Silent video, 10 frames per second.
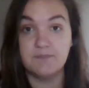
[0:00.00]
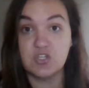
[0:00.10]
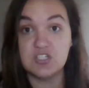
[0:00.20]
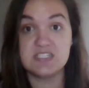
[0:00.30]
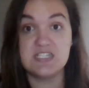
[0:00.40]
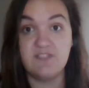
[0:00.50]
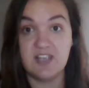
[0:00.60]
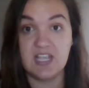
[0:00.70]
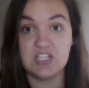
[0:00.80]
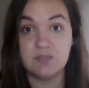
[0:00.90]
Disney
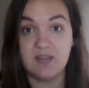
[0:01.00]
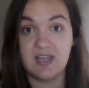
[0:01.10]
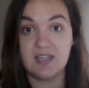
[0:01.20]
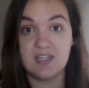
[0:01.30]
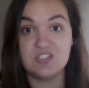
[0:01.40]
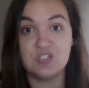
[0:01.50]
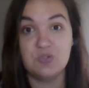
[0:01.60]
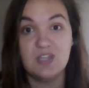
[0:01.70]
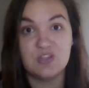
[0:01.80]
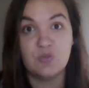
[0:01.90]
vacation package, and
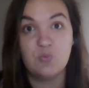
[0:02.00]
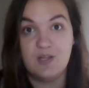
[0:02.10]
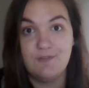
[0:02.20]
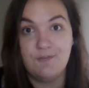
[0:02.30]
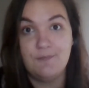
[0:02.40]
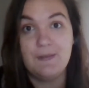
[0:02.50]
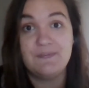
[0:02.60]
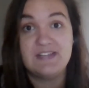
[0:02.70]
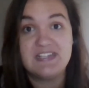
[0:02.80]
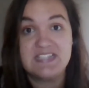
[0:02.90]
you get the wonderful
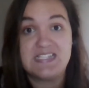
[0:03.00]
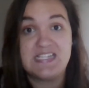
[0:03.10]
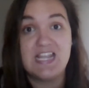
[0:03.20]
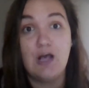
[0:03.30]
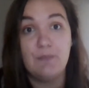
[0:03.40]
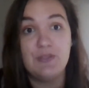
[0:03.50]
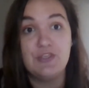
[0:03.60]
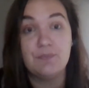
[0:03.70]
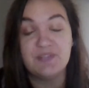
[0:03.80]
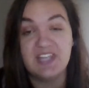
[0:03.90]
people at Disney helping
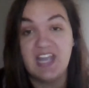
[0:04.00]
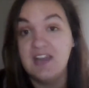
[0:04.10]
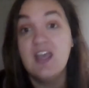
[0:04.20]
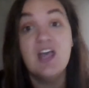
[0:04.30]
you plan.